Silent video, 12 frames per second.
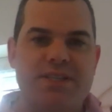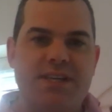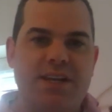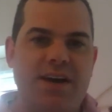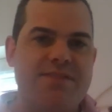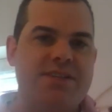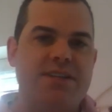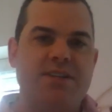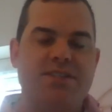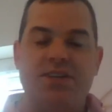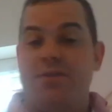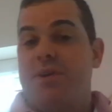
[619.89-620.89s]
So you don't have to do
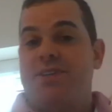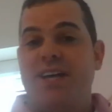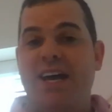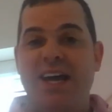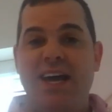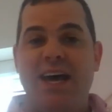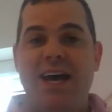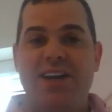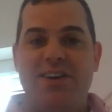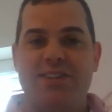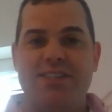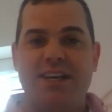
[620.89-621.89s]
this too much
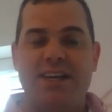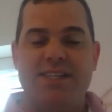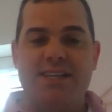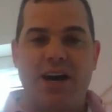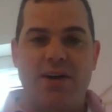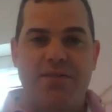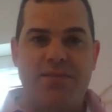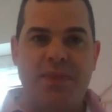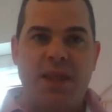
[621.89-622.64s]
headhunting yourself.